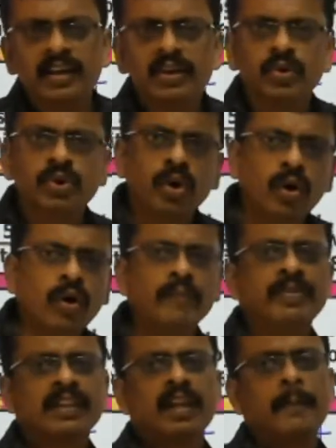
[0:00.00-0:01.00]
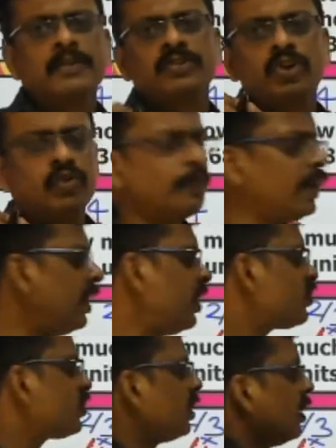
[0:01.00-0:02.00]
You know the percentage of B
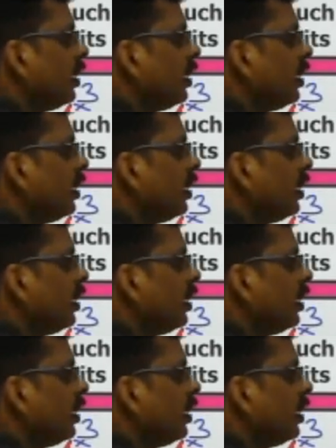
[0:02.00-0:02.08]
is